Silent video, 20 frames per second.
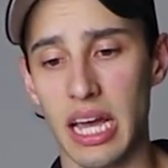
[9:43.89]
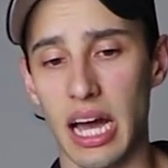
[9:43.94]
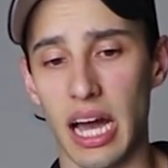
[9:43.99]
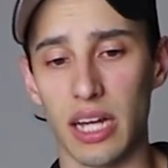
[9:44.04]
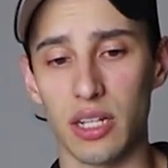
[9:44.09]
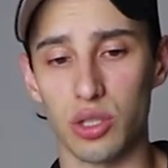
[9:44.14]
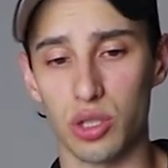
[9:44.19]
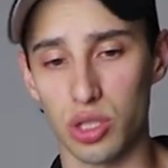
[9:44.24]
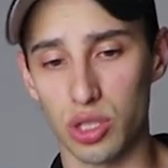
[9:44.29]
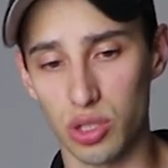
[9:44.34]
I
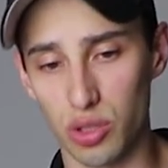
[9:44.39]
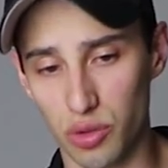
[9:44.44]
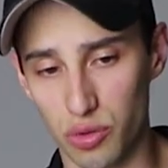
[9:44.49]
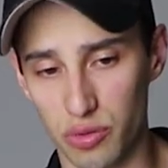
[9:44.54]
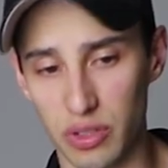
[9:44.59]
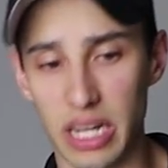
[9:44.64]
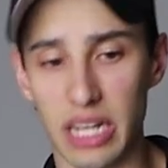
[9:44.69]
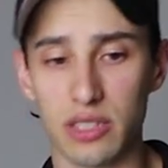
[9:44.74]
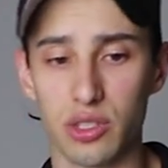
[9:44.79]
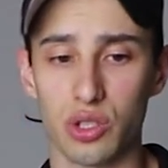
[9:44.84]
usually do
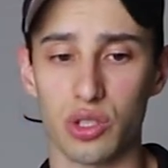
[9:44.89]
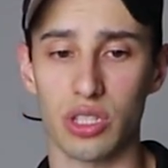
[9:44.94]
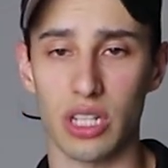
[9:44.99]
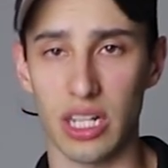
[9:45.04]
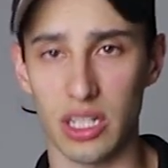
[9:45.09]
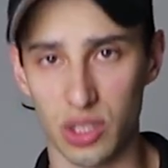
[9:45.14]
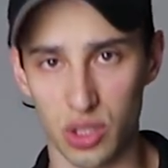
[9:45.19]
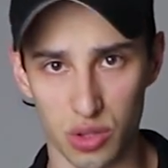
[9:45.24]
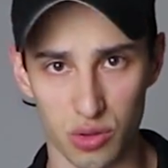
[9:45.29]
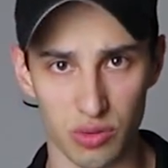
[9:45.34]
3
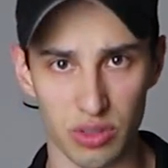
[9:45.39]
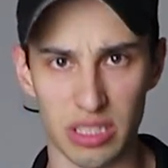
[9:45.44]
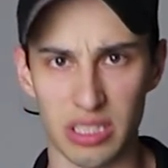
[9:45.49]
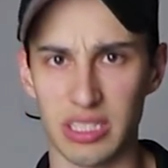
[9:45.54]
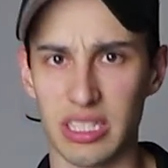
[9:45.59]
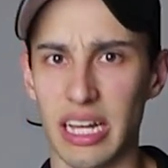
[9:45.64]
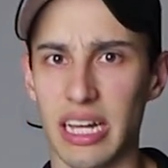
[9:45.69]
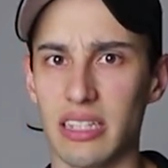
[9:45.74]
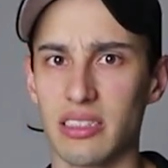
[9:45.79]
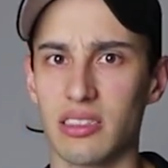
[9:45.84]
exercises, 3
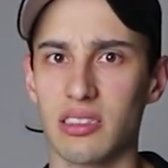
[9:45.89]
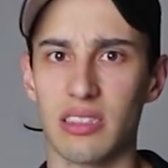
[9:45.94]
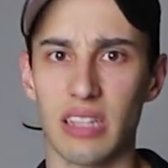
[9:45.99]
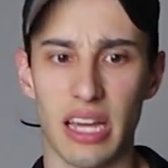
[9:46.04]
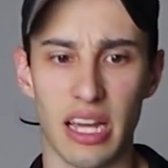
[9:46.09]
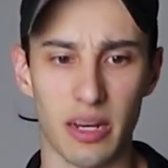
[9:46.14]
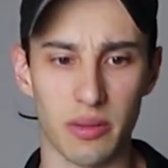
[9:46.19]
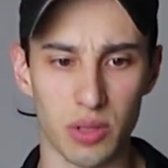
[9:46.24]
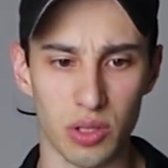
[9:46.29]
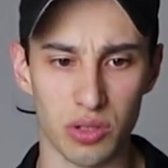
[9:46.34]
sets,
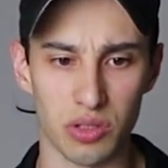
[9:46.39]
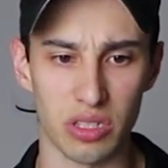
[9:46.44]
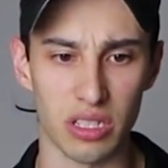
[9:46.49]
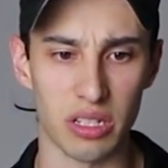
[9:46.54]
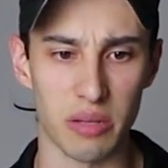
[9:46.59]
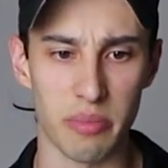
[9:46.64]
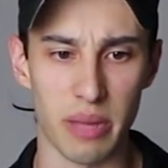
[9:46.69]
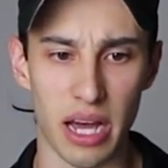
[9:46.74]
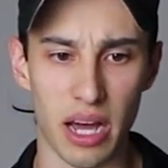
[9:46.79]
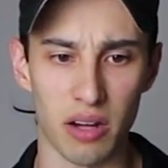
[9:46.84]
and I'm using
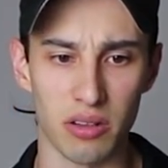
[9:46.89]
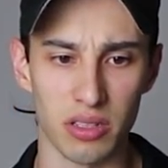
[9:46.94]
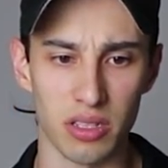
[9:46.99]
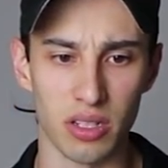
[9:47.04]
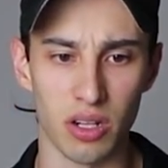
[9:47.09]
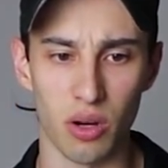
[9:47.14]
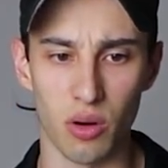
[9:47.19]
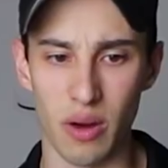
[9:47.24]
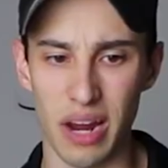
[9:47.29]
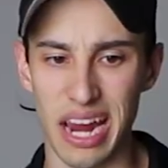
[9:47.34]
about
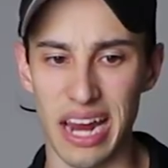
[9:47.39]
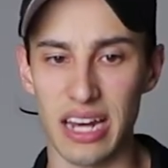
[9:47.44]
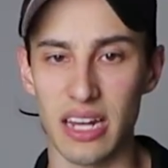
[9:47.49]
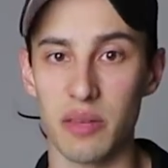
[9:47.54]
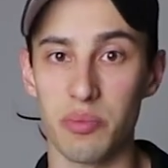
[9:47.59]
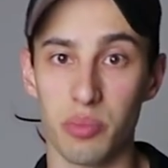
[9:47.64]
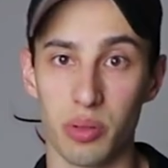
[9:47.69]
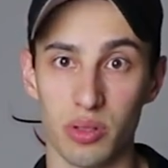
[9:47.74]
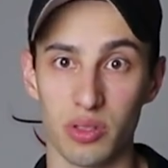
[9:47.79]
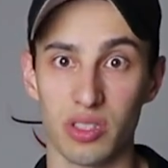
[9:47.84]

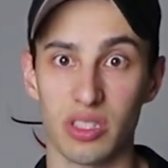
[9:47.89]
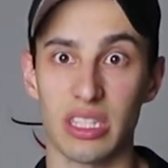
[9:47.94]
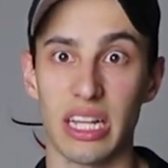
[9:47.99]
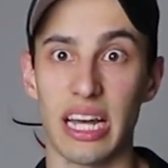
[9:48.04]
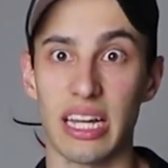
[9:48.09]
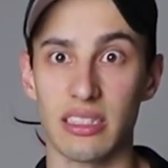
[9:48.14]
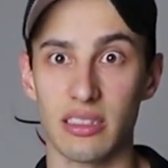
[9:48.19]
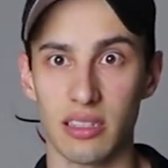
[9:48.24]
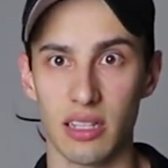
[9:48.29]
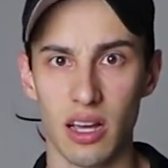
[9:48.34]

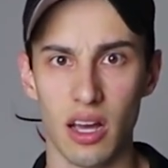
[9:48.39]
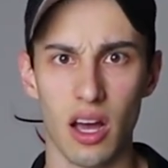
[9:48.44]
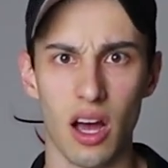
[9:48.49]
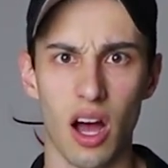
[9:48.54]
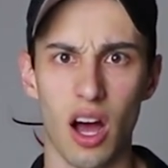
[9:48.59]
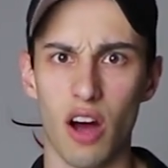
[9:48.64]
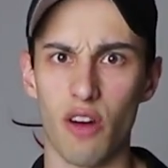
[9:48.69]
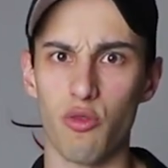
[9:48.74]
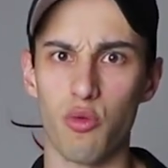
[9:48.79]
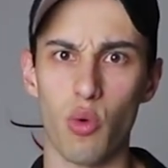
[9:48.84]
80%
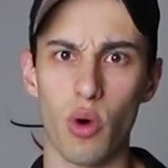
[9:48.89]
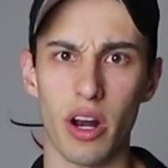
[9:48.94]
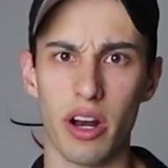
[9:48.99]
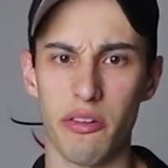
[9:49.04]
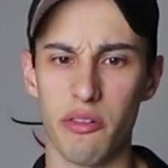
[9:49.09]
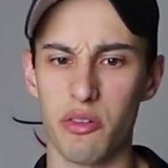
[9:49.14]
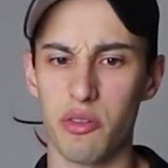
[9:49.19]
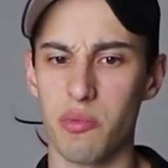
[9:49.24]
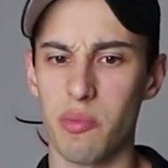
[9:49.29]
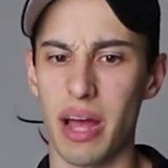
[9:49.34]
of
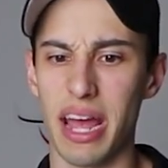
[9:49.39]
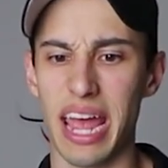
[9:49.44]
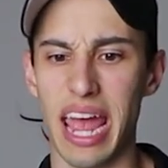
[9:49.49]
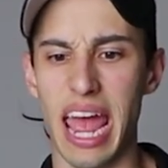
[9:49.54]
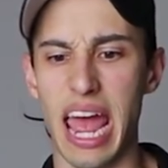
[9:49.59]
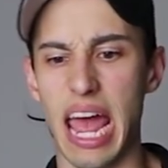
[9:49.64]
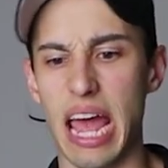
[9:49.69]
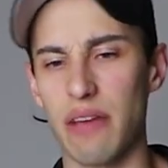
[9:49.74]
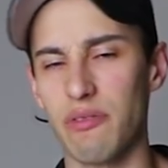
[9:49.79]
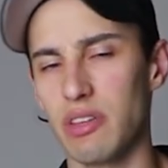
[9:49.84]
whatever my
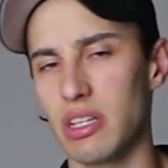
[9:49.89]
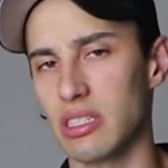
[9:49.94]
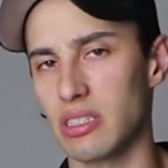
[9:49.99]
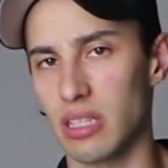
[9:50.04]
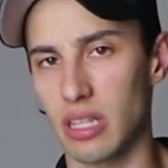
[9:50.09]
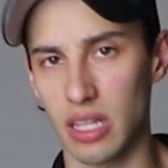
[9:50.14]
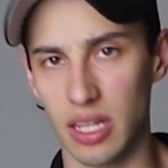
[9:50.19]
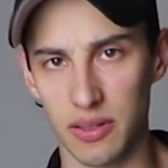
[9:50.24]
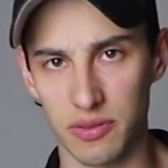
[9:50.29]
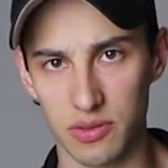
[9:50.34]

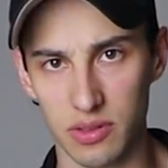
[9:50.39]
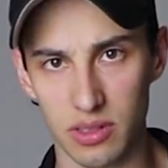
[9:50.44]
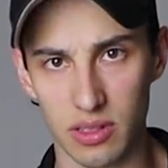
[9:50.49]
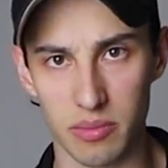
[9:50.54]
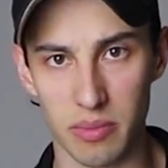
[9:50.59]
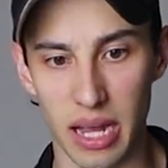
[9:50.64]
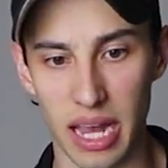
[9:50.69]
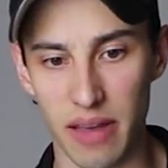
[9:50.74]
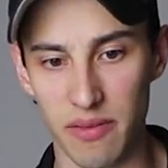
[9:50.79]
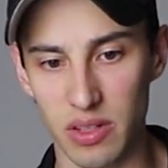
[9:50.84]
heaviest
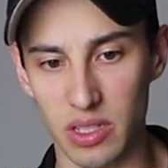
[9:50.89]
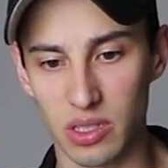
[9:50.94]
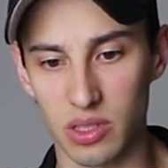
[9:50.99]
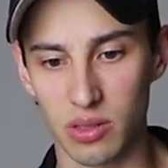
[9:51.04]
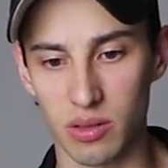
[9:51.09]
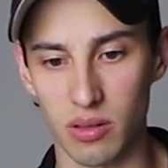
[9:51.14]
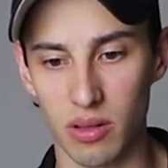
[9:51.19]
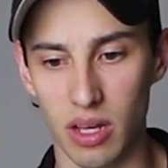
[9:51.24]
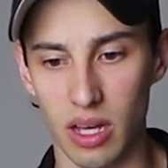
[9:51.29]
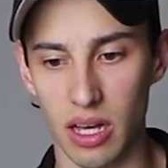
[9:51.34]

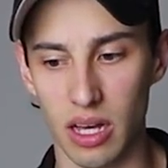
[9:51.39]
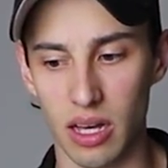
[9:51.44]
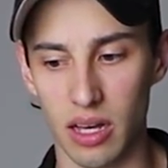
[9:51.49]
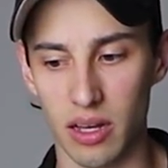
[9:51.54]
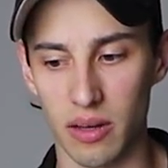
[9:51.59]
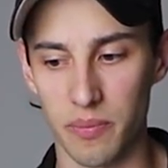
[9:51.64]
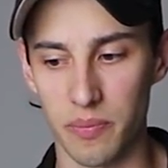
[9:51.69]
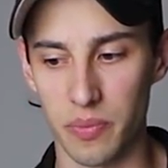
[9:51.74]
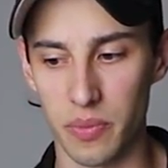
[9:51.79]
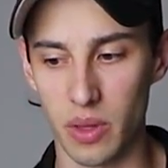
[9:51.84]

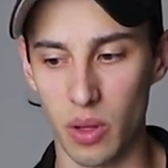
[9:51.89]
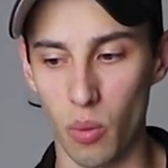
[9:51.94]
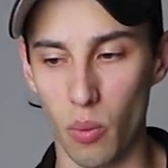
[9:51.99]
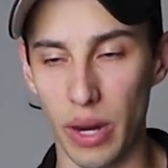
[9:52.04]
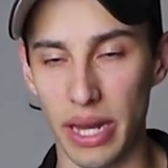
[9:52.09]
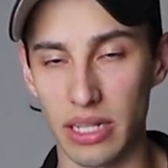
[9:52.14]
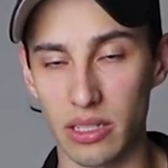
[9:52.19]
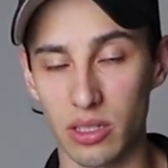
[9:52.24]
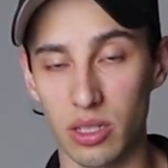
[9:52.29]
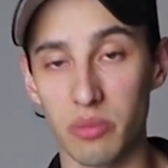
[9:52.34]

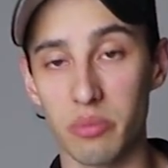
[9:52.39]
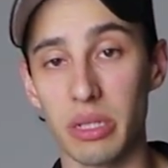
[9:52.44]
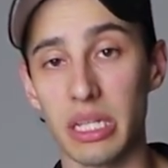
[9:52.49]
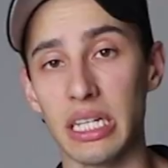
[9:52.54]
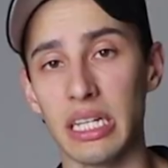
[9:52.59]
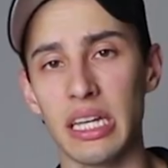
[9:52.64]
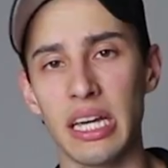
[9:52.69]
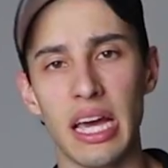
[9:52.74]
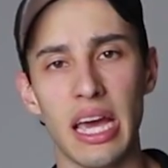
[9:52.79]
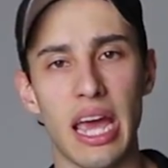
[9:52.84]
weight could
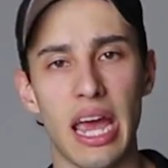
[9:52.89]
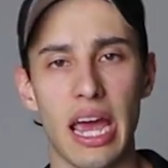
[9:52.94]
be.